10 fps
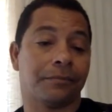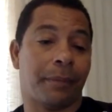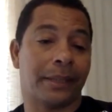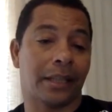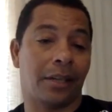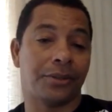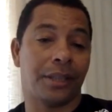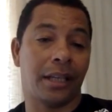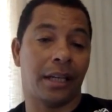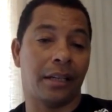Pascal
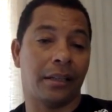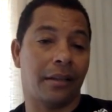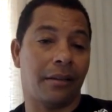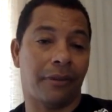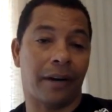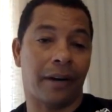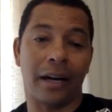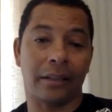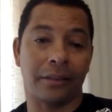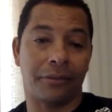Sigan,
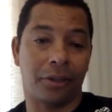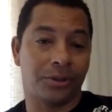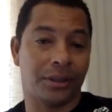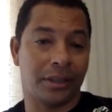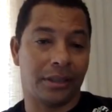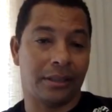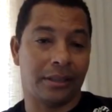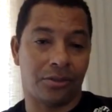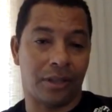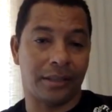they fought in the
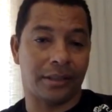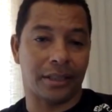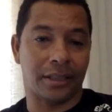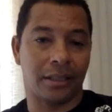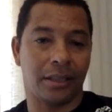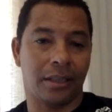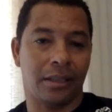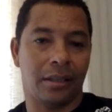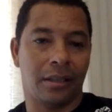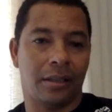training session.
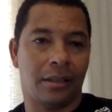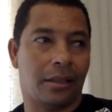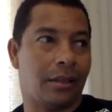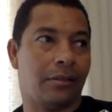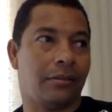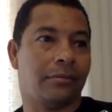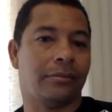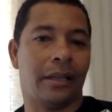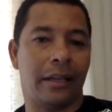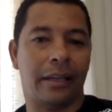You know,
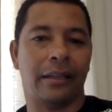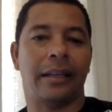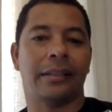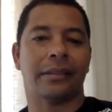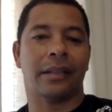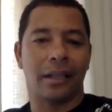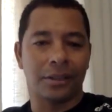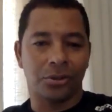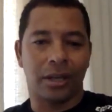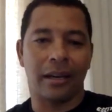they
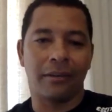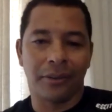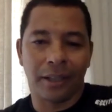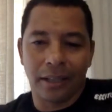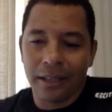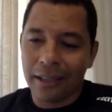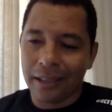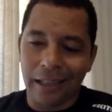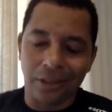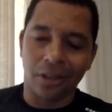start to have a
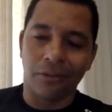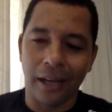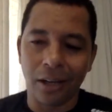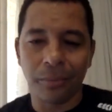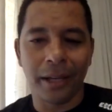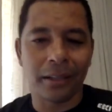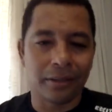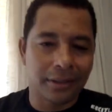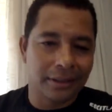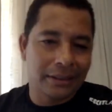kind of
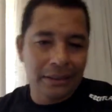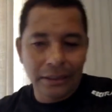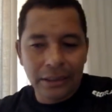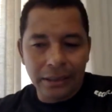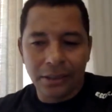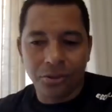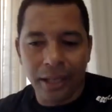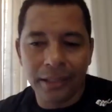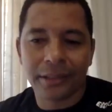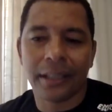argument in the
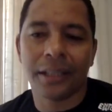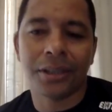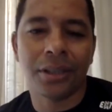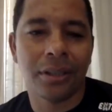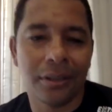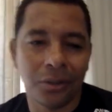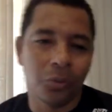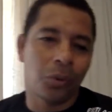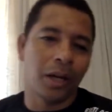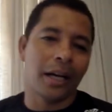training session,
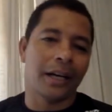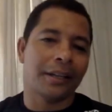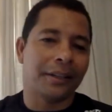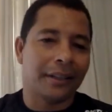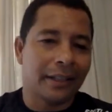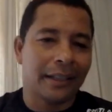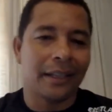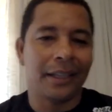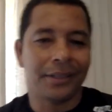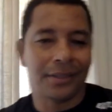one
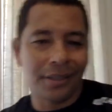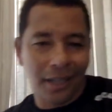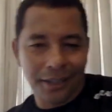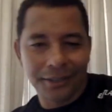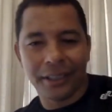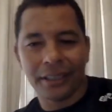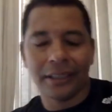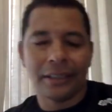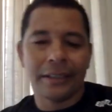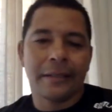hit the other.
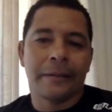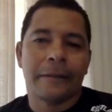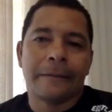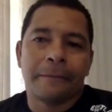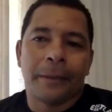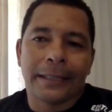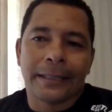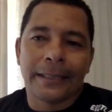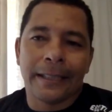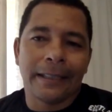
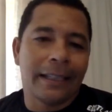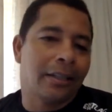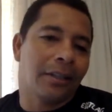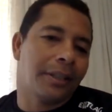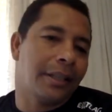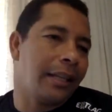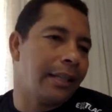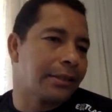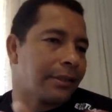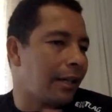But in the end of the day,
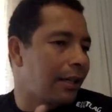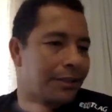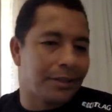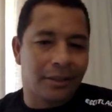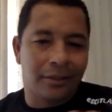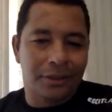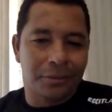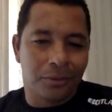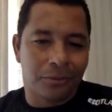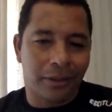they start, you know, a
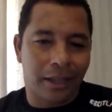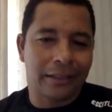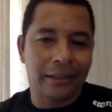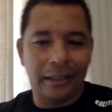small fight,